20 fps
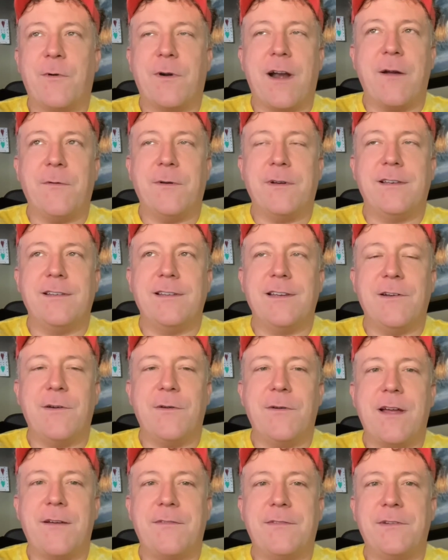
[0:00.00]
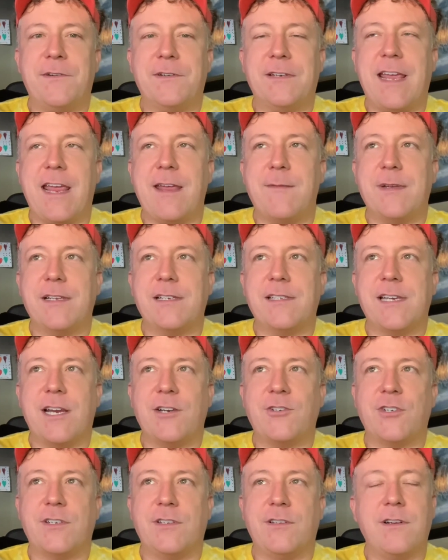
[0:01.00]
where I would, have a little gaming
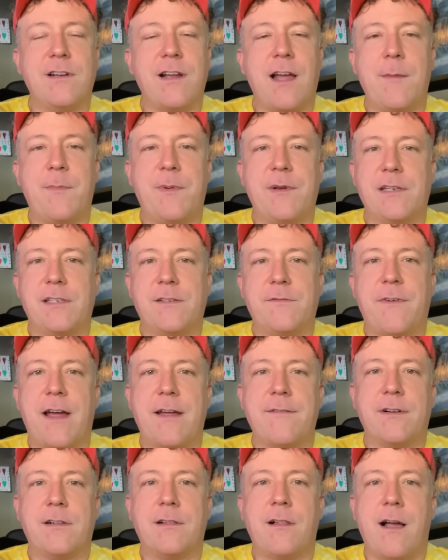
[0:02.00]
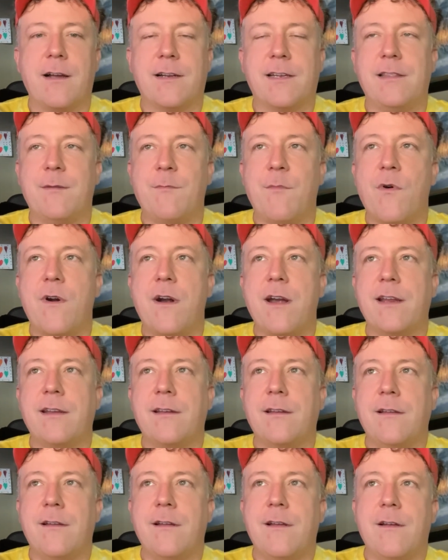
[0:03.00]
session, look up, and it's 5 o'clock in the
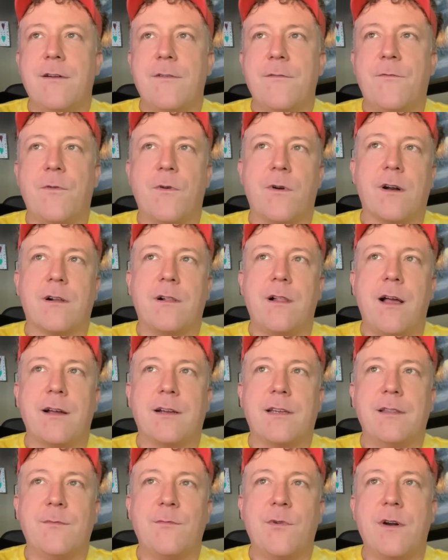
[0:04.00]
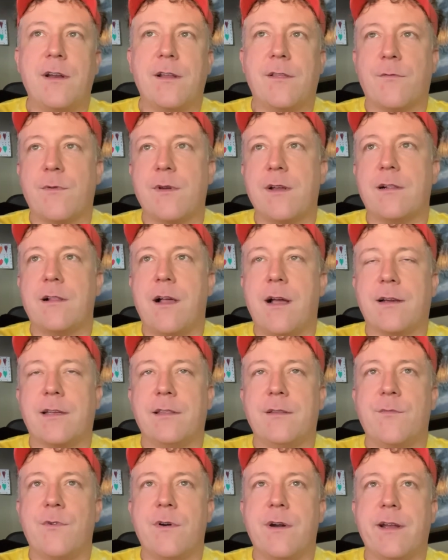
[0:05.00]
morning, 4 o'clock in the morning, 3 o'clock
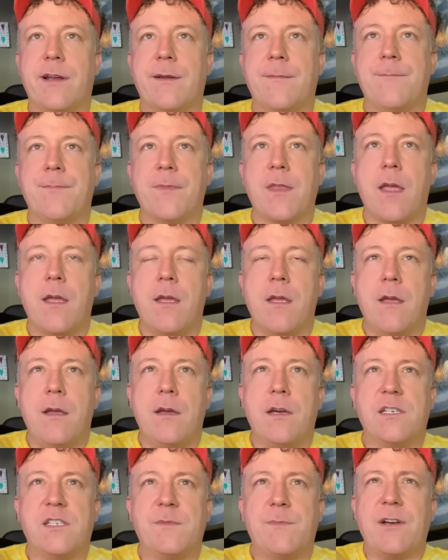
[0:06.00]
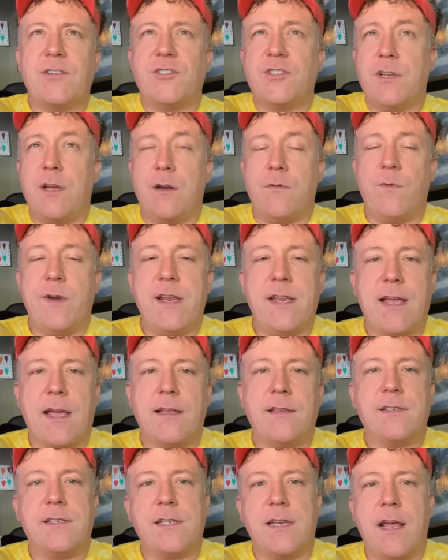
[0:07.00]
in the morning, especially on
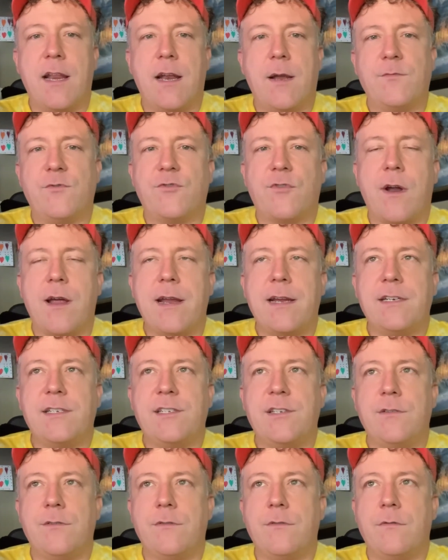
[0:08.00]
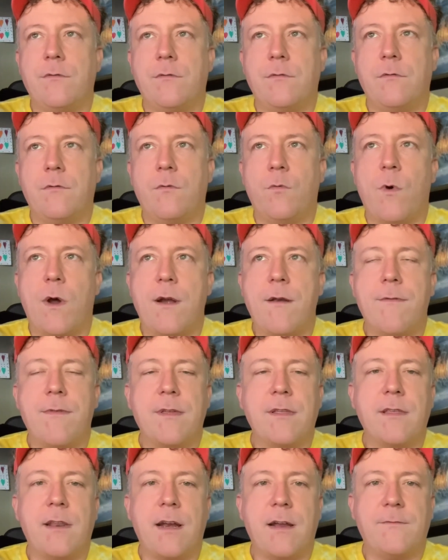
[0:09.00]
weekends. And I'm trying to, one
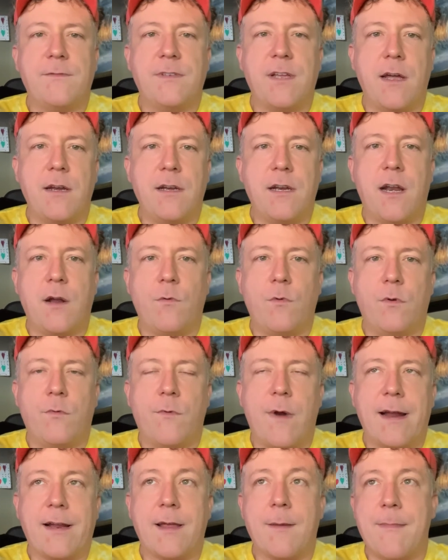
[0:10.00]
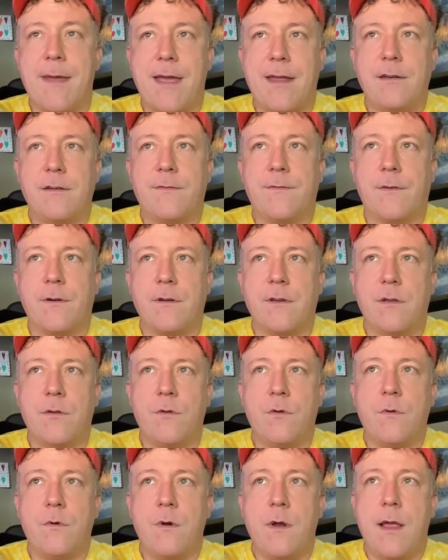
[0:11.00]
thing that I've done and I will recommend for
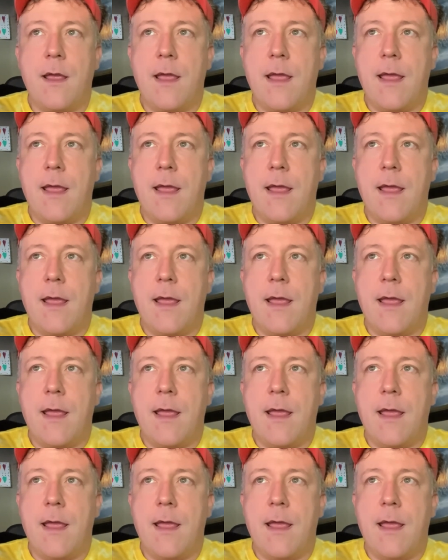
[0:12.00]
you